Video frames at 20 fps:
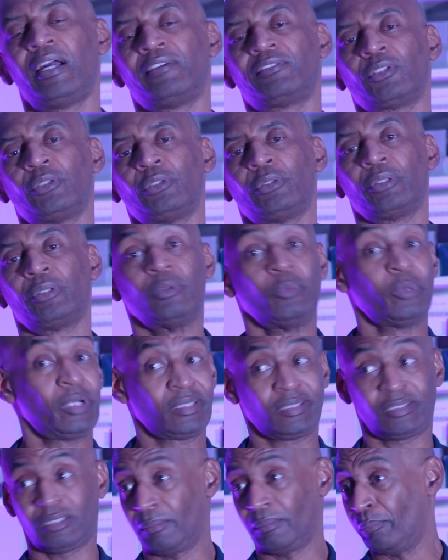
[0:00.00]
have to learn where
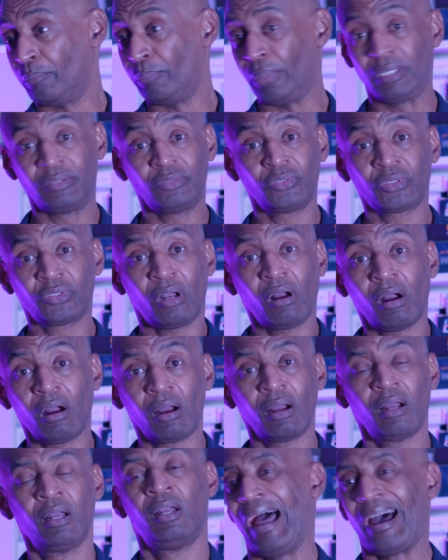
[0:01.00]
some buttons
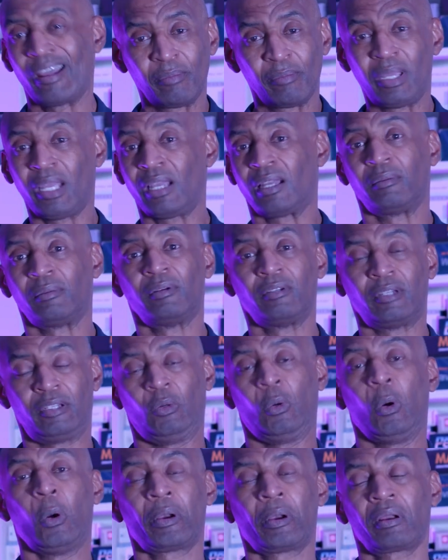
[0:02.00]
are, how to make an
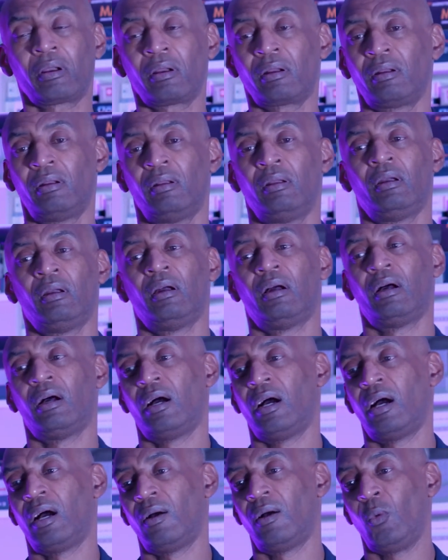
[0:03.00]
order,
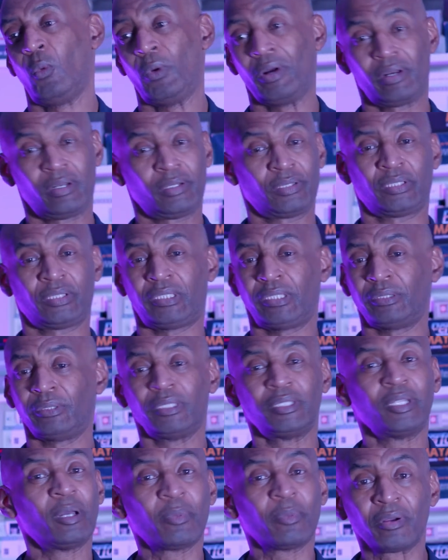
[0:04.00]
where the
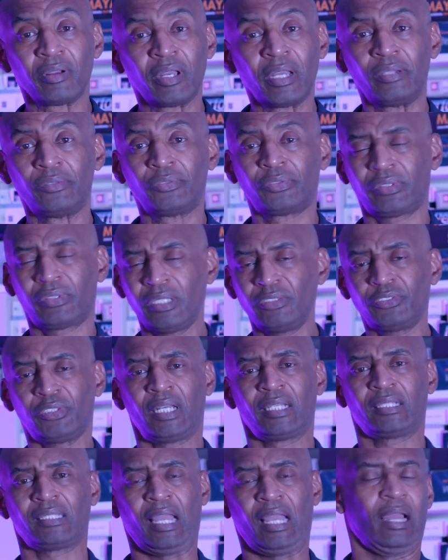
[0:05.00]
serial number is, things
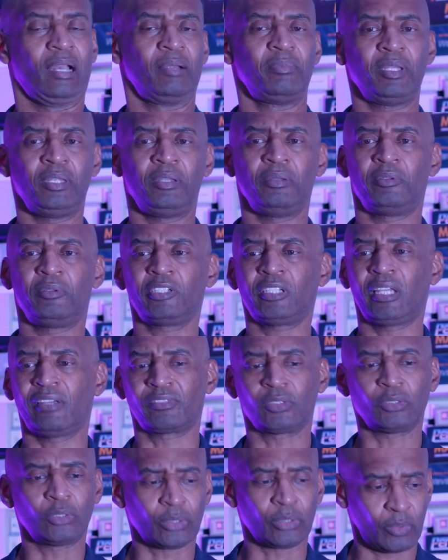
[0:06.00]
like that. I mean, you just have
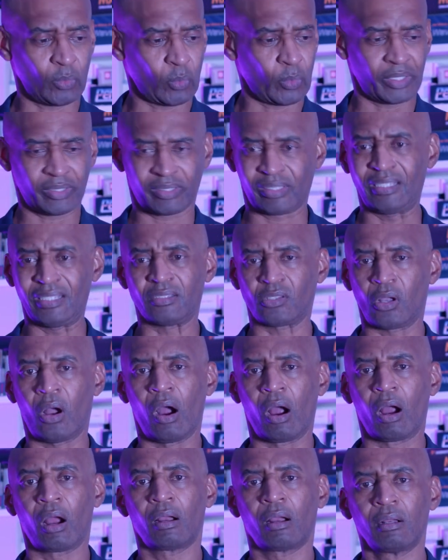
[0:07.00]
to learn where things
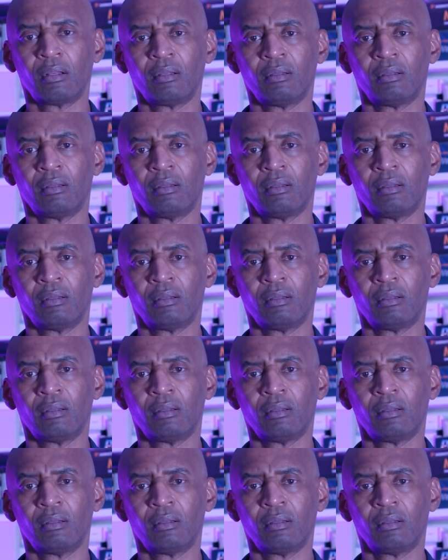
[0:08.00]
are.